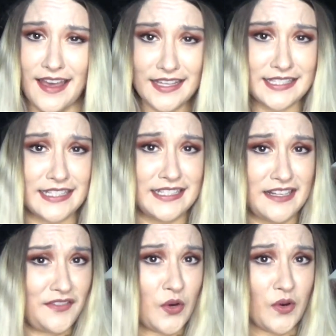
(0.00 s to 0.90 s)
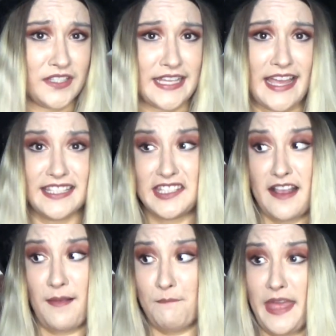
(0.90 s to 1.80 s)
Iceland, of course,
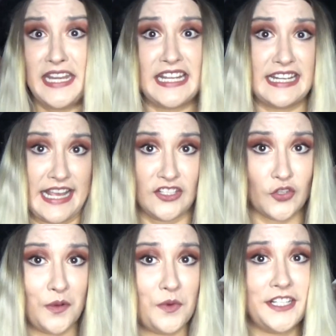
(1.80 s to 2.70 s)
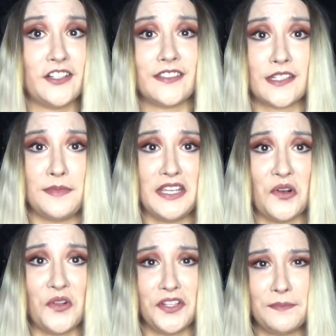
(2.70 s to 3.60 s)
has many natural wonders to
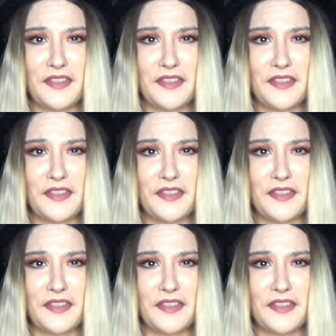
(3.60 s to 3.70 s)
behold,